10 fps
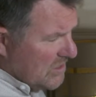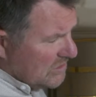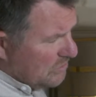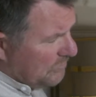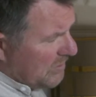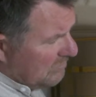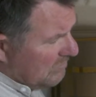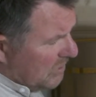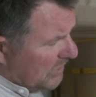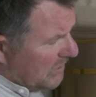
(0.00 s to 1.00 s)
So if we're
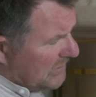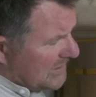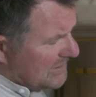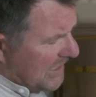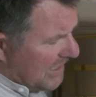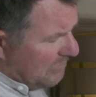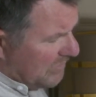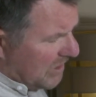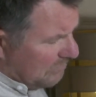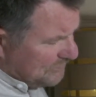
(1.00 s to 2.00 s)
looking at this side,
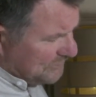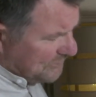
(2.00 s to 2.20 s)
we've got,